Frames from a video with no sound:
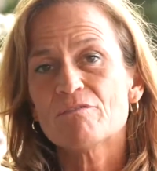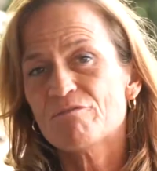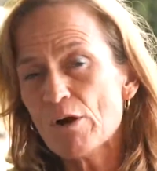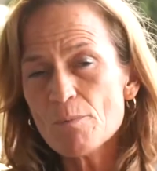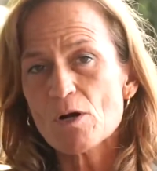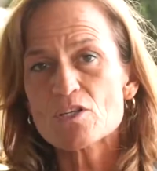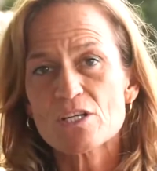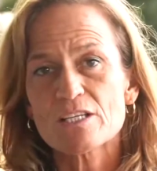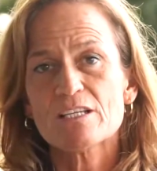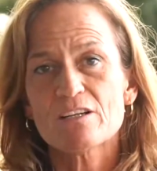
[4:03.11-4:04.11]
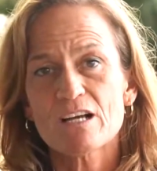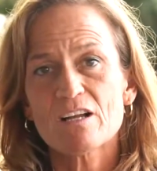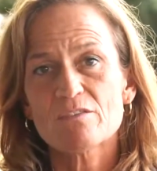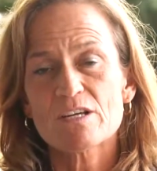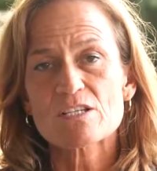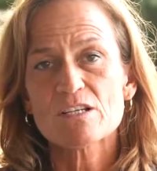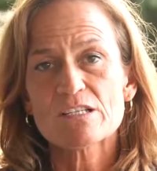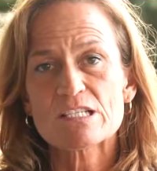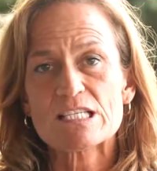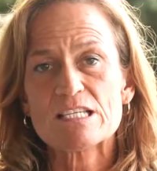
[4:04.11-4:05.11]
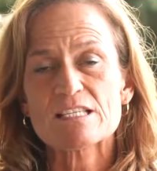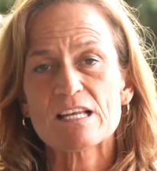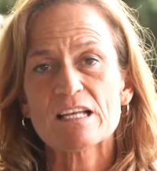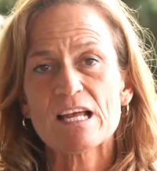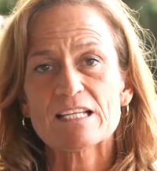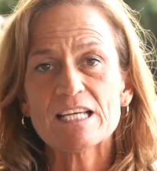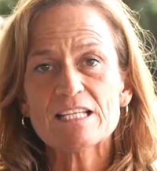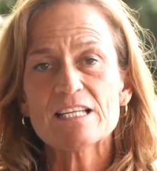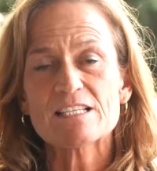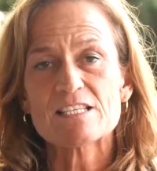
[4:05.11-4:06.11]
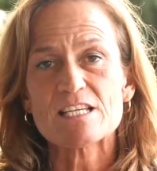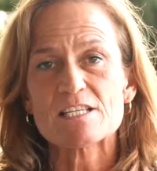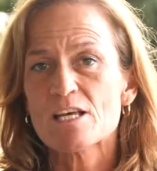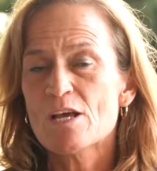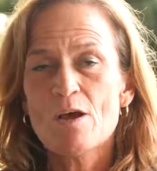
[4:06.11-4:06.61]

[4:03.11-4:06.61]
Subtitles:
very much indeed on cardiovascular disease and kidney disease,